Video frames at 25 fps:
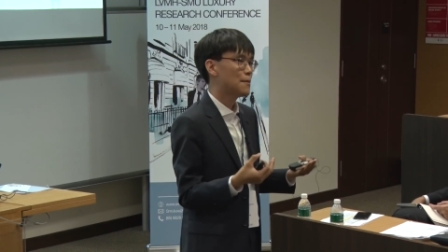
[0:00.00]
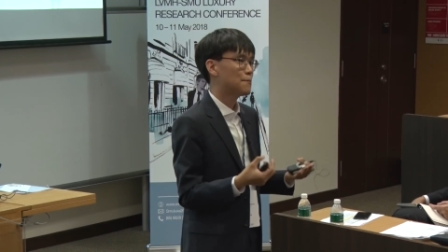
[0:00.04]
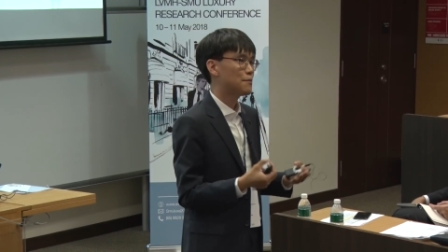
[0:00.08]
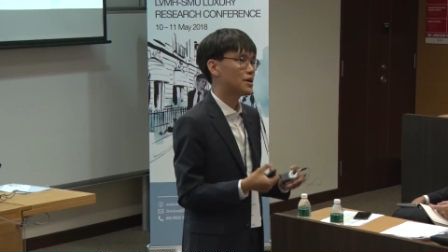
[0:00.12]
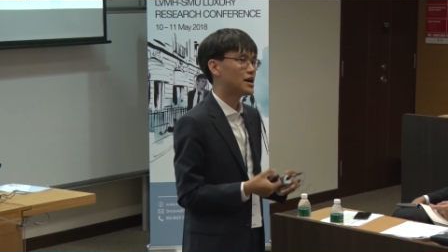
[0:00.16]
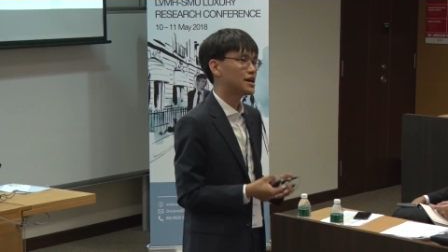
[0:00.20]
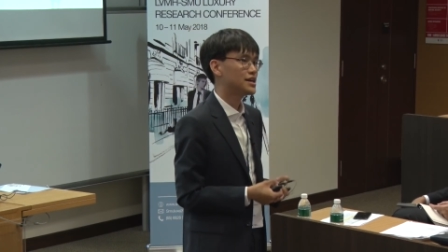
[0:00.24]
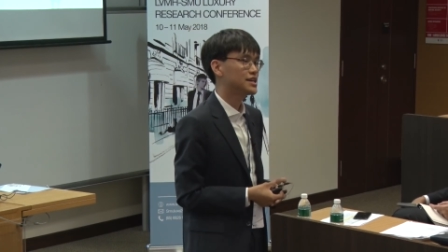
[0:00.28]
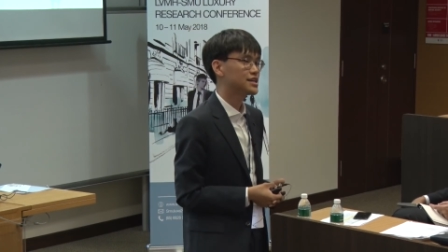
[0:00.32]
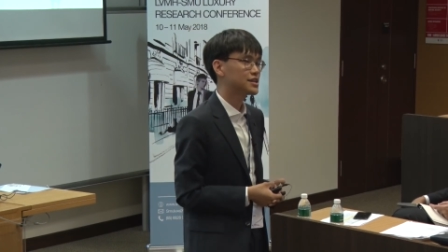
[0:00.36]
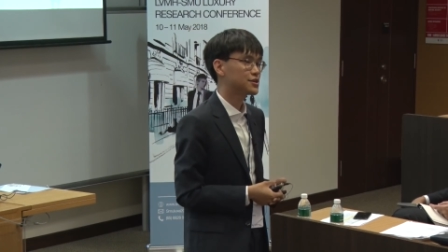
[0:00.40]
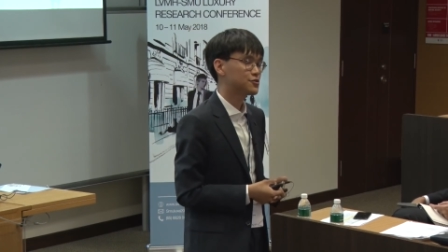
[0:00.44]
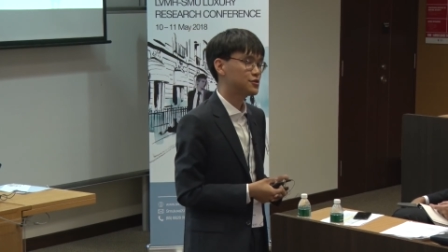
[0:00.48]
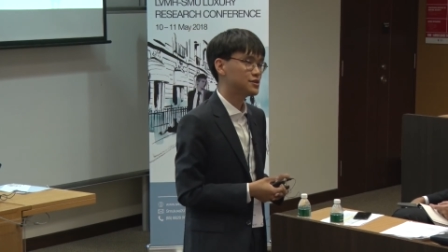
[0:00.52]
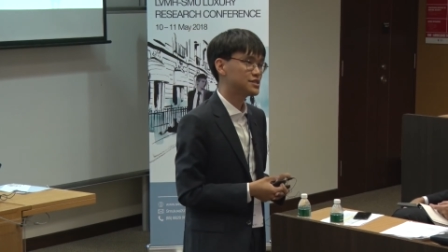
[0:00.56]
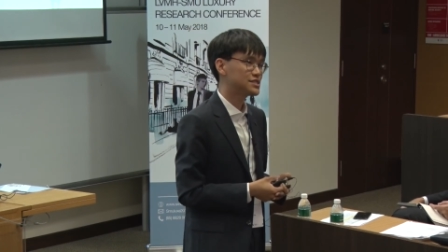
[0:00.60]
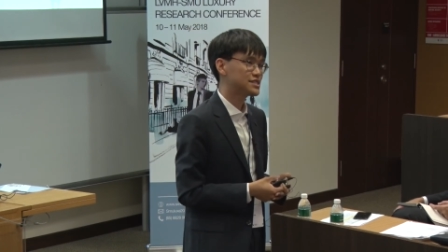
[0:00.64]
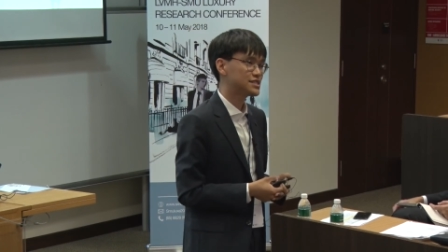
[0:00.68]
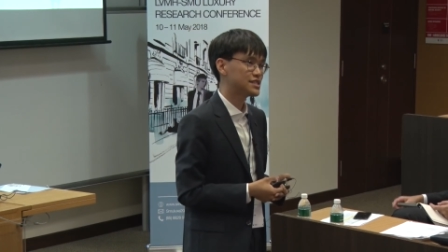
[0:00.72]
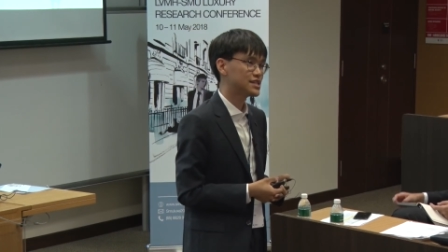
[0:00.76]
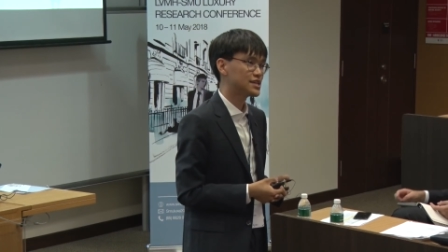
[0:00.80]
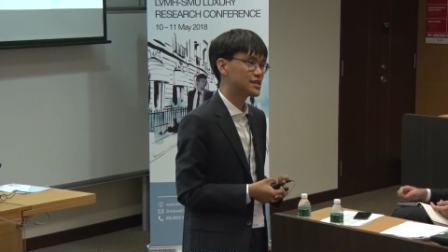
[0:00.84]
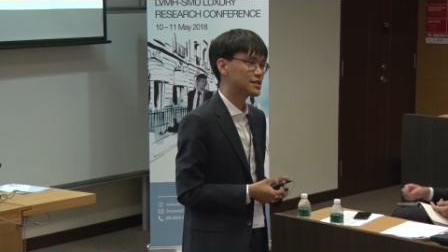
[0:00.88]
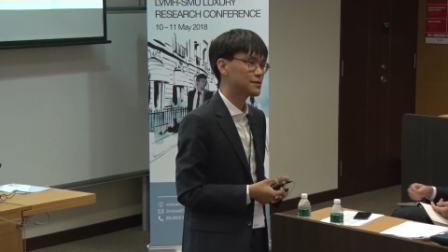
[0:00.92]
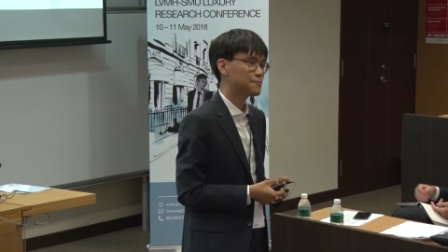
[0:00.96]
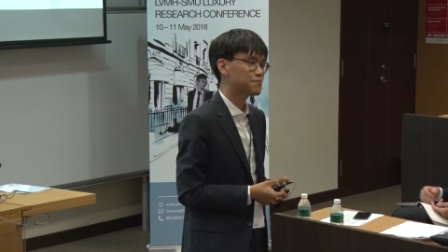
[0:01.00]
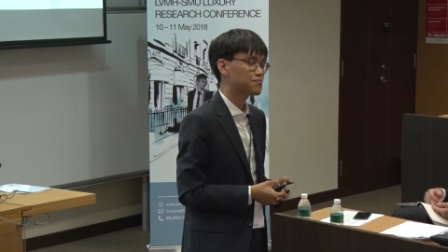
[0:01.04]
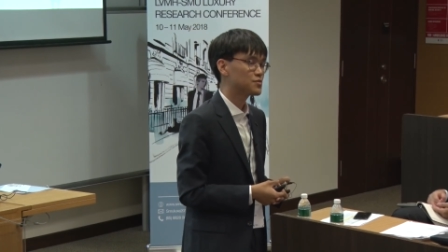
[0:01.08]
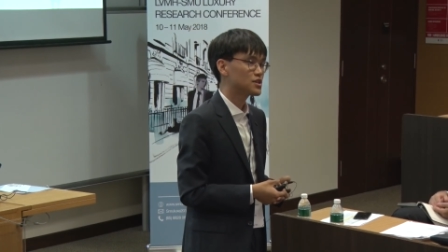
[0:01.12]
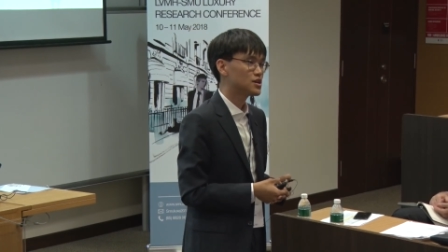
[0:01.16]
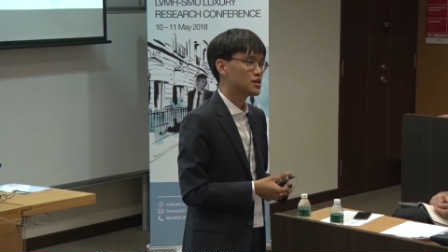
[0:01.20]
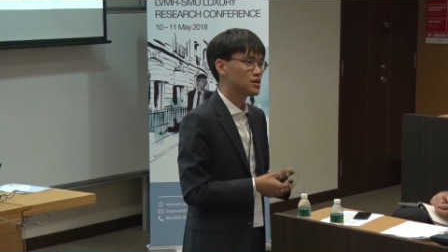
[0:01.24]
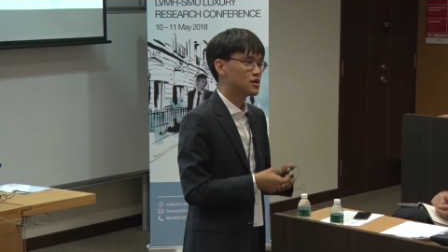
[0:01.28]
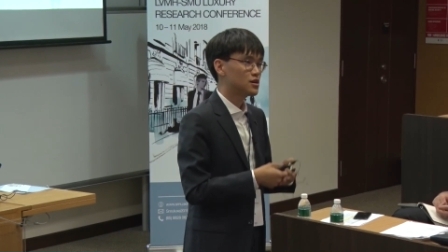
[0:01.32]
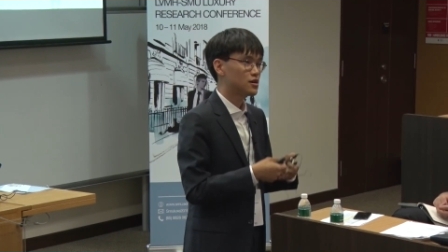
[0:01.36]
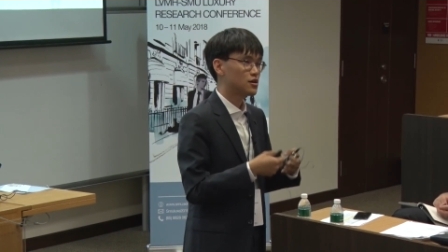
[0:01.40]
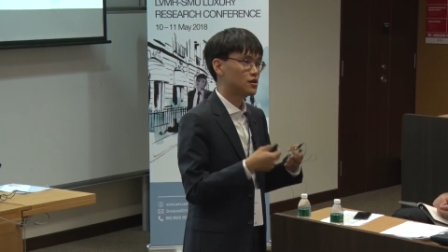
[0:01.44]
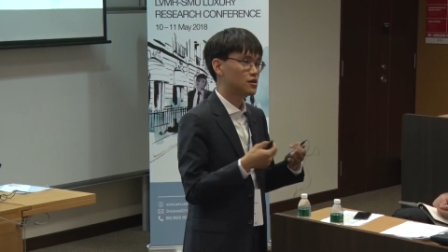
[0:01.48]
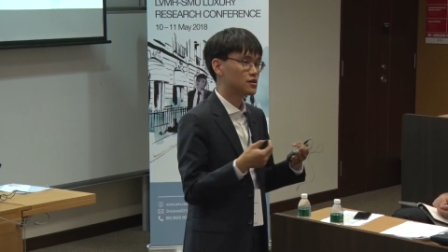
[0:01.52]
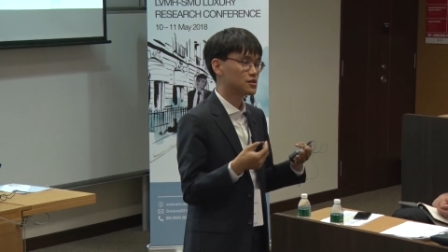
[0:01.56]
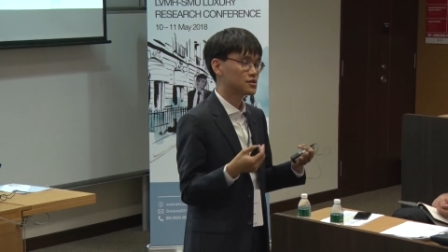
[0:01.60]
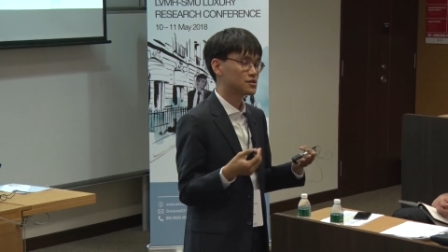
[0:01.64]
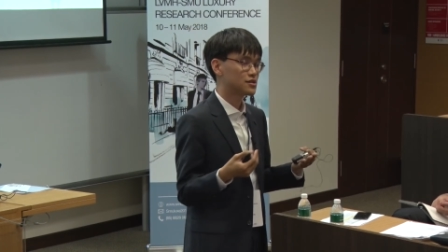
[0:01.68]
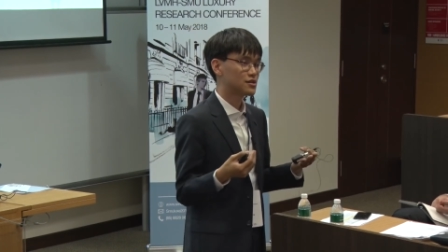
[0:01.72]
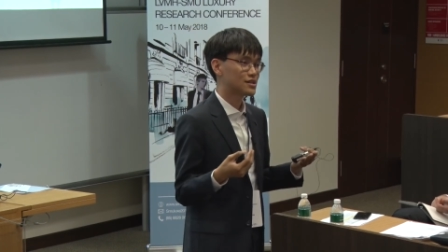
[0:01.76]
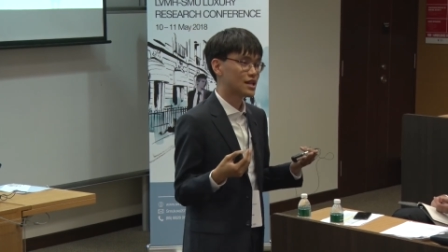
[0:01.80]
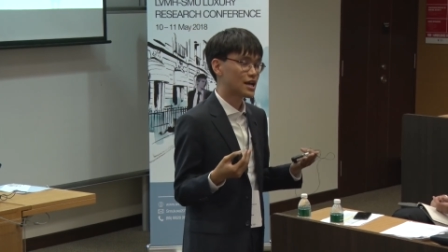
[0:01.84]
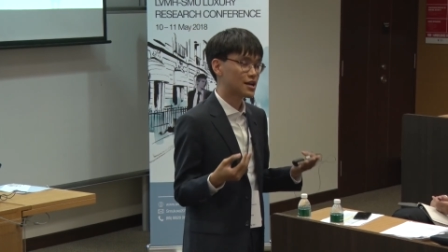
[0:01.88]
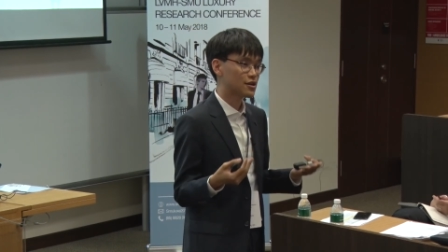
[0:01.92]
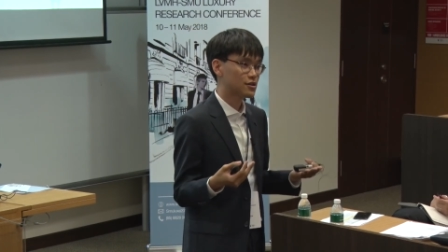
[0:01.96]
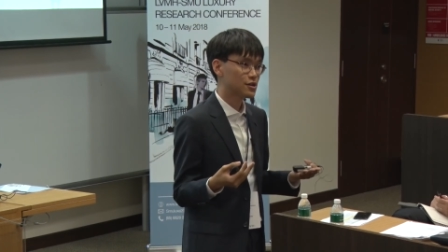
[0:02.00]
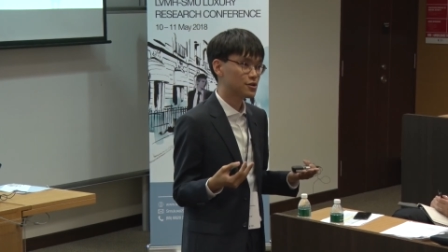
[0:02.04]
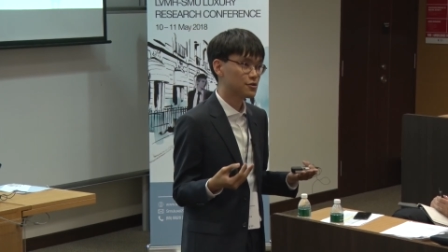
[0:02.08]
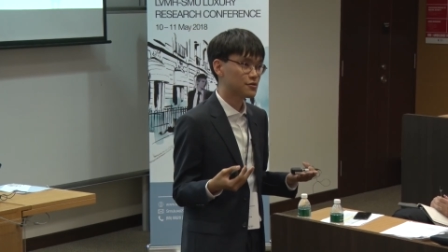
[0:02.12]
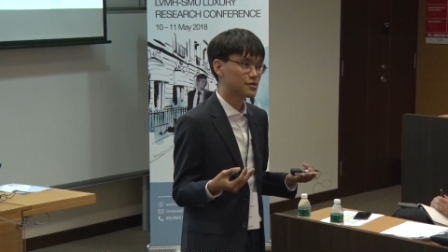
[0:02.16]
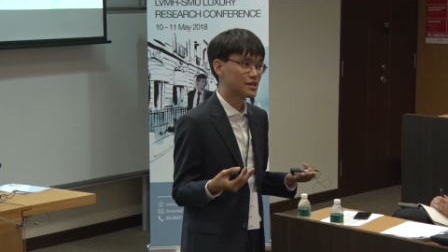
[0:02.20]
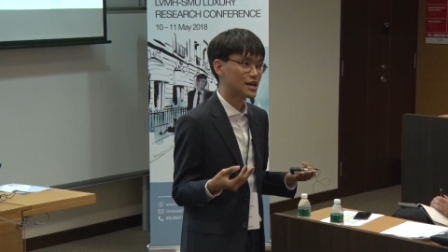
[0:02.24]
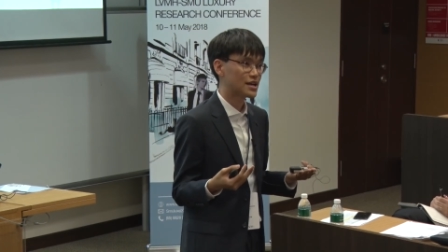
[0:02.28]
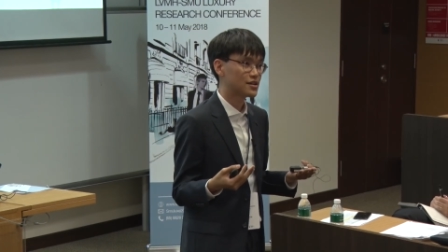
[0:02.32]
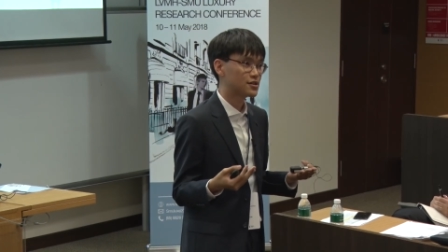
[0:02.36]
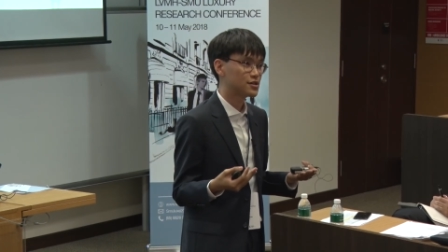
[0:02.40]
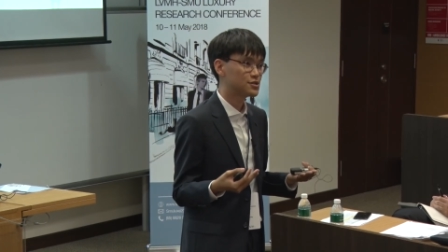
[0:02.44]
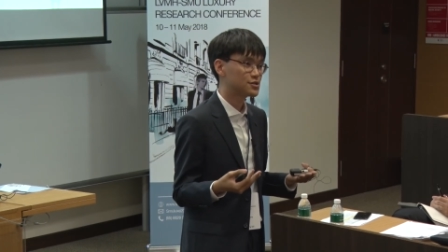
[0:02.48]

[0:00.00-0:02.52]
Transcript: by increasing uh, the likelihood that,